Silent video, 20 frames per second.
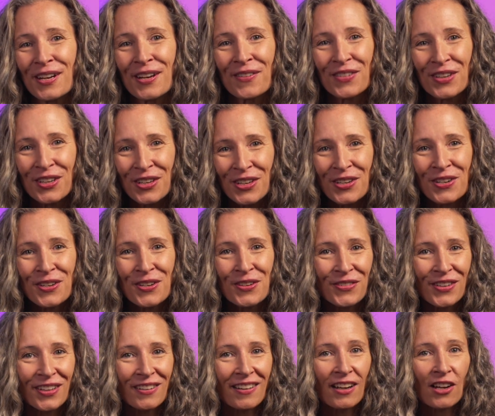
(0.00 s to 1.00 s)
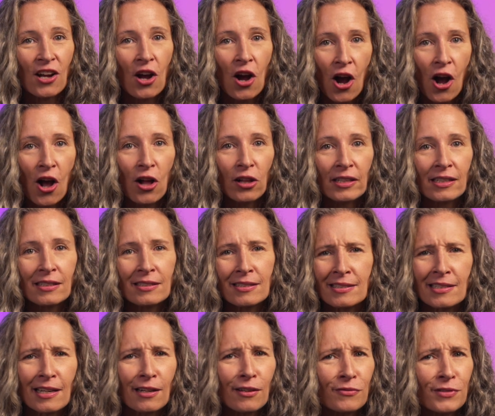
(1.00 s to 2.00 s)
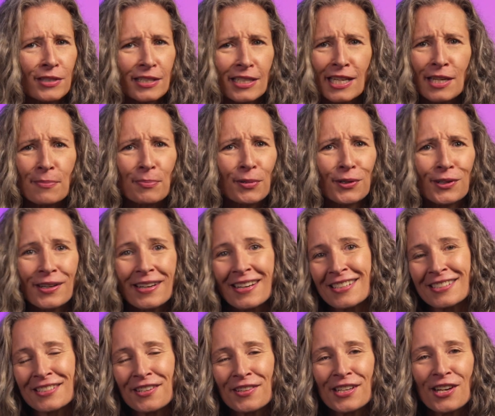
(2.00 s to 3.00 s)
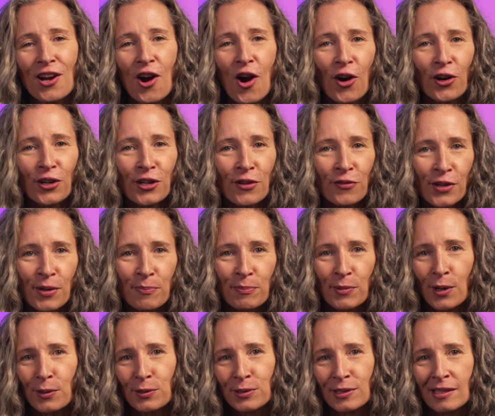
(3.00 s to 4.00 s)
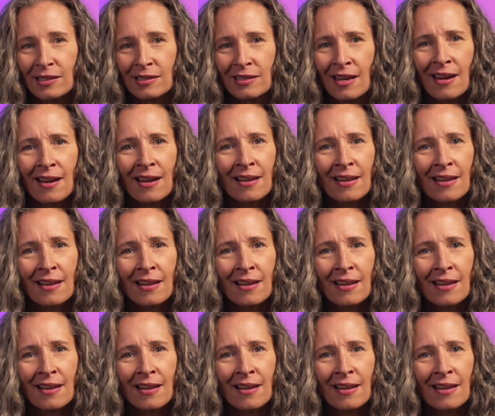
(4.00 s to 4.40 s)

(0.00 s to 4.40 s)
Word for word: if you feel a calling to delve deeper into the art of hypnosis,